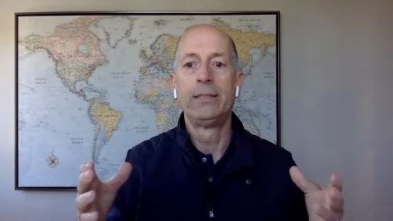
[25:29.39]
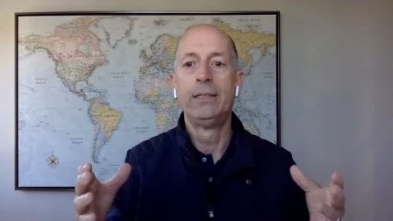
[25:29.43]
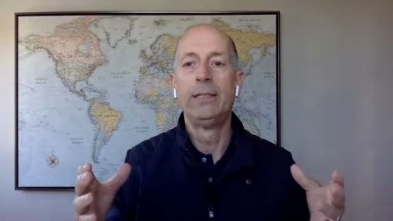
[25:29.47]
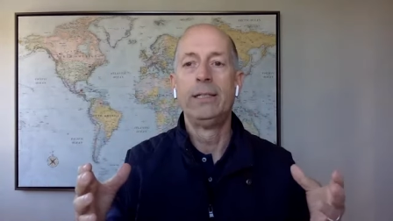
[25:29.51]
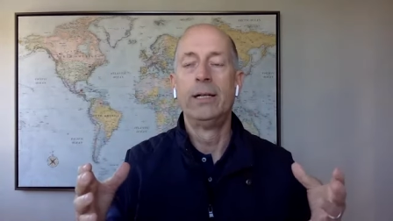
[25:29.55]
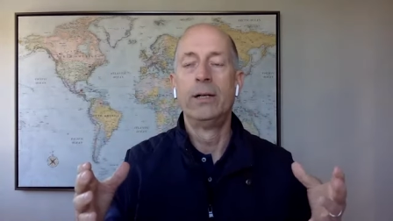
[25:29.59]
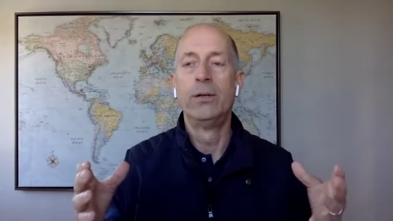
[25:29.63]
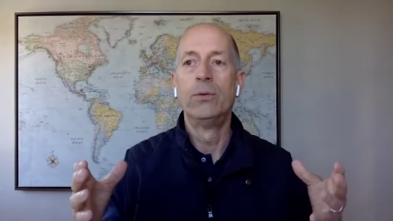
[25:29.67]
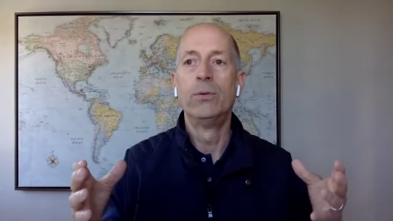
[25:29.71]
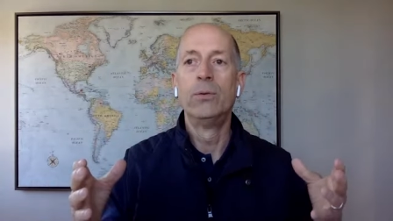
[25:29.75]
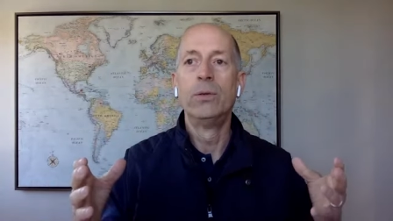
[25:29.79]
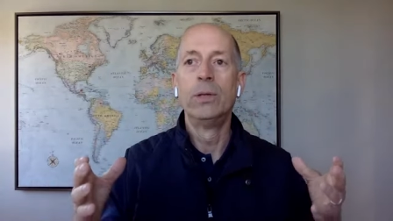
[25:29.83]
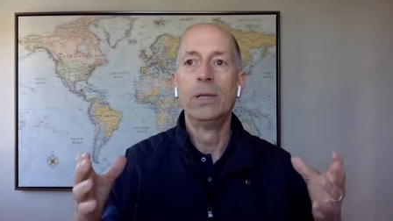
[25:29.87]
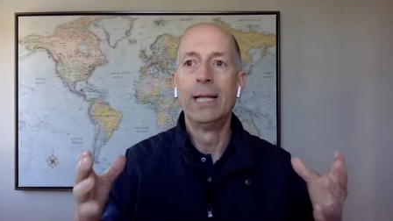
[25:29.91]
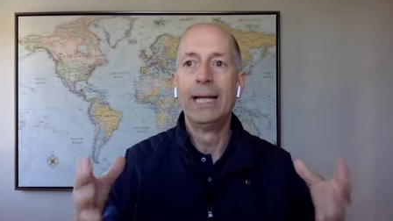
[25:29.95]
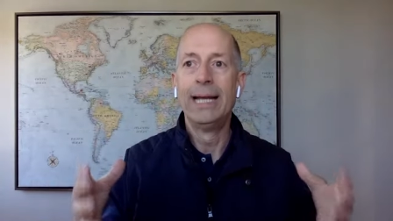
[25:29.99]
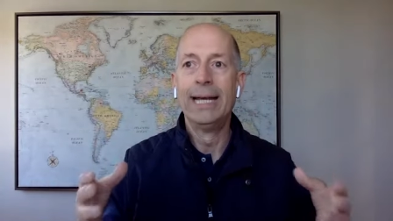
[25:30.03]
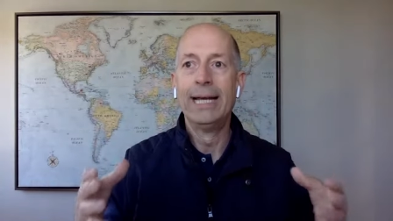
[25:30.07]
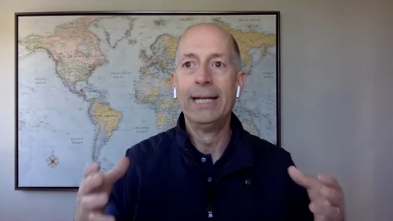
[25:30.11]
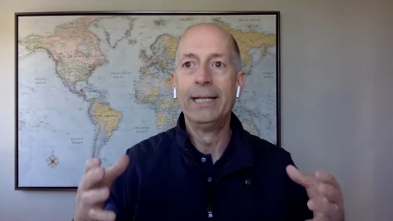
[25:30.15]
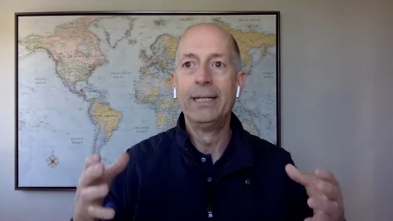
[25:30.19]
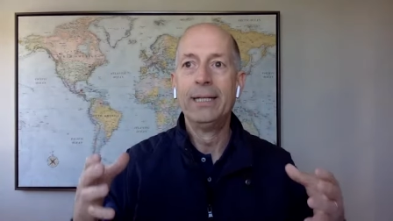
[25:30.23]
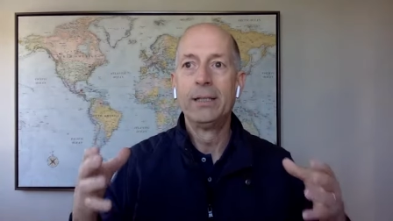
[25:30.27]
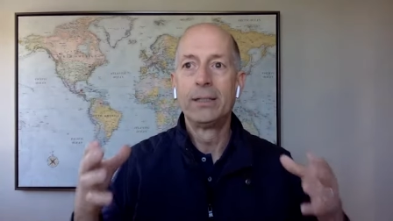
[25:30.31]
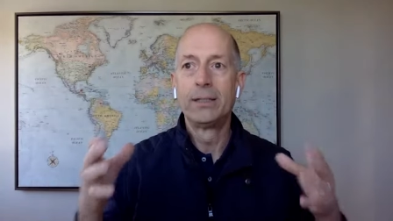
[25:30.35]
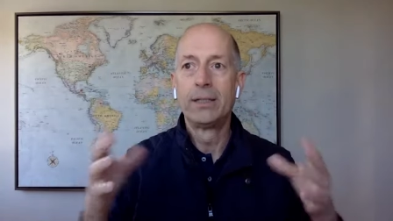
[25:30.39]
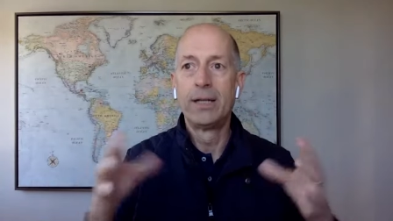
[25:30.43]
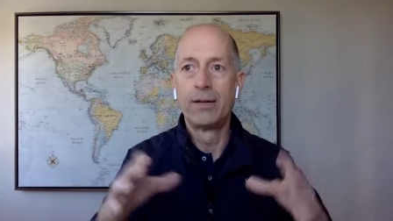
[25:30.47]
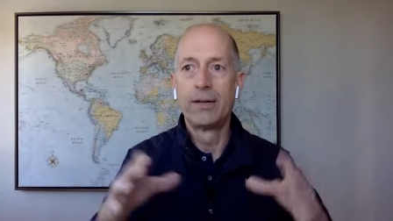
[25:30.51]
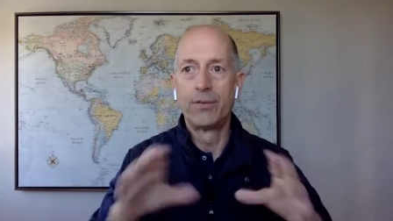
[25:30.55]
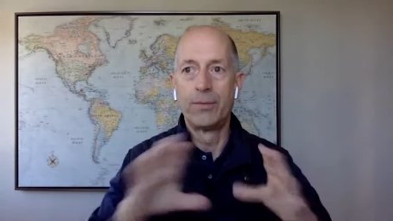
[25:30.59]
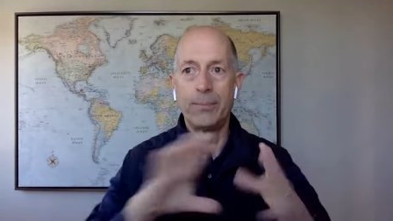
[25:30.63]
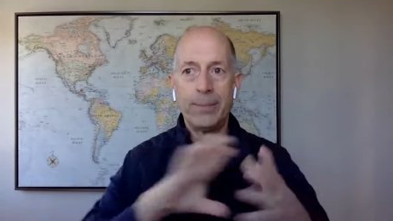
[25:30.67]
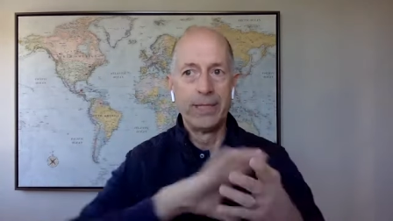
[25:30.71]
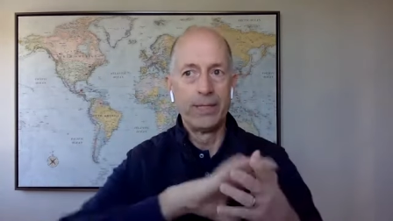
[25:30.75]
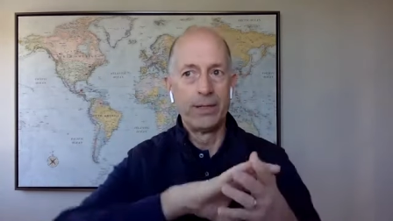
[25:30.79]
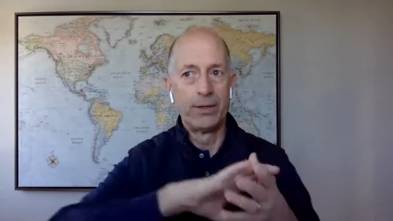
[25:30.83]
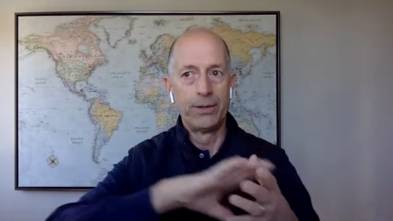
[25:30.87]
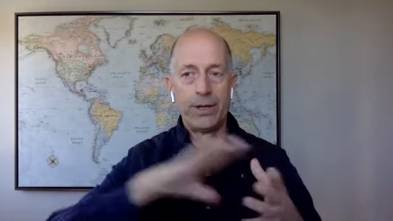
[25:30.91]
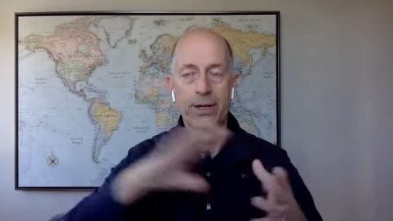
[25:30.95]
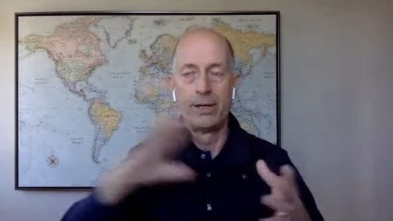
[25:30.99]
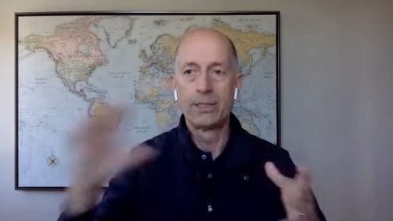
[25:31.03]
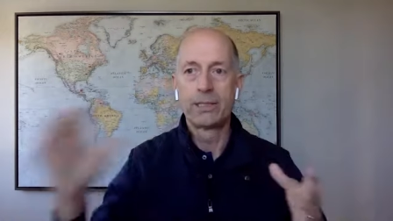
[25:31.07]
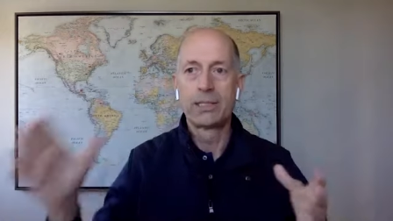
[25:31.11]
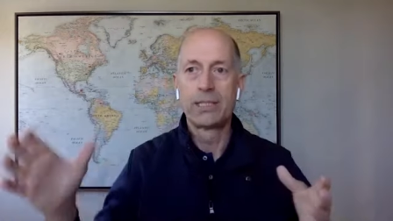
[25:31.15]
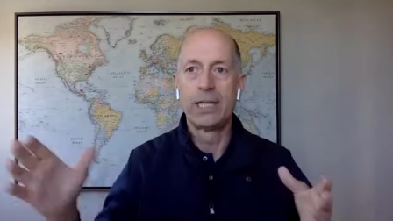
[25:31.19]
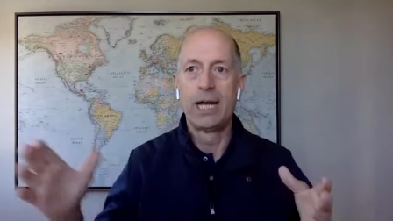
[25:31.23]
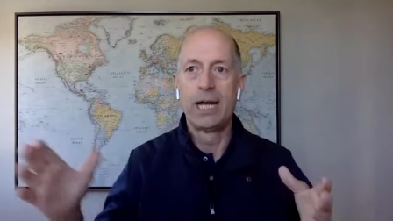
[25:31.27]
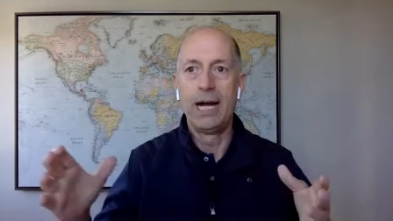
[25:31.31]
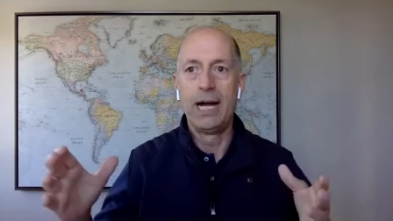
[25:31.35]
you know, led government on all
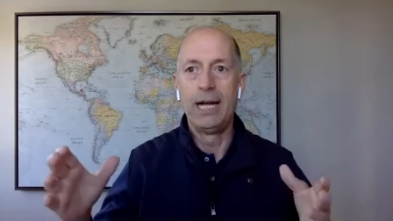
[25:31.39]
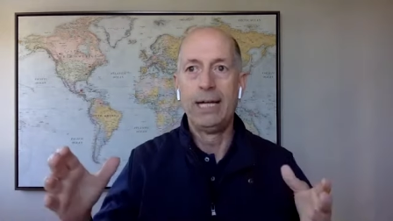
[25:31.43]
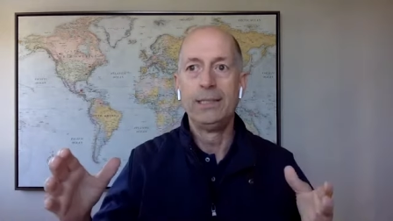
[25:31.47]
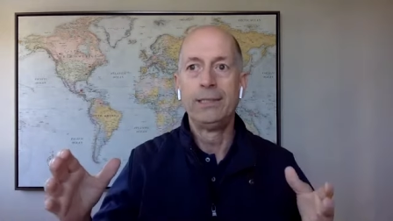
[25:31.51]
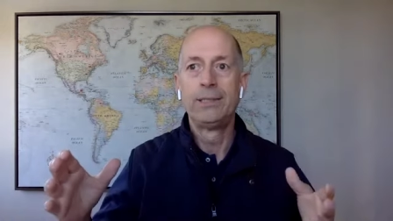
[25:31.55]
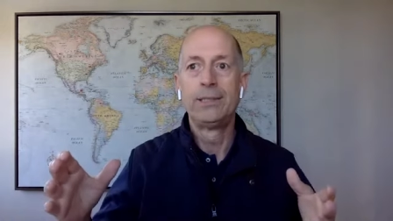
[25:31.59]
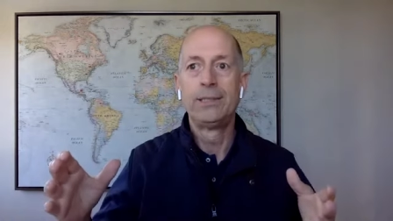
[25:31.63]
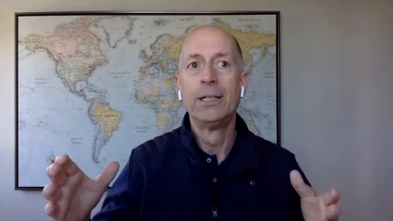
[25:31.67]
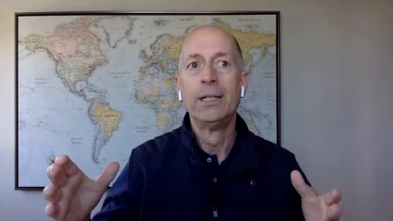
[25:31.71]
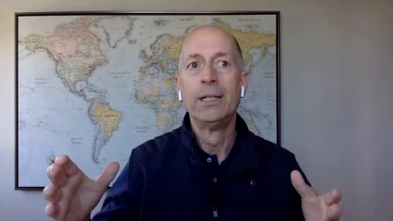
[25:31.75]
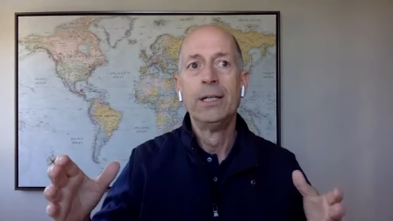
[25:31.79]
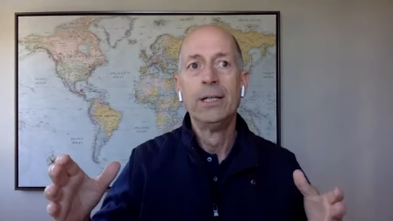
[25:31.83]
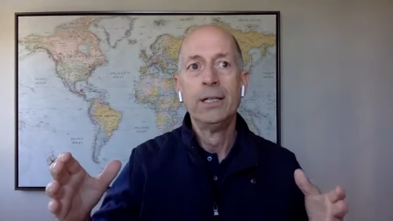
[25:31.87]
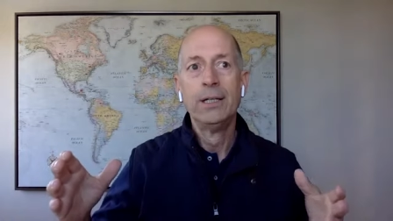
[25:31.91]
sides,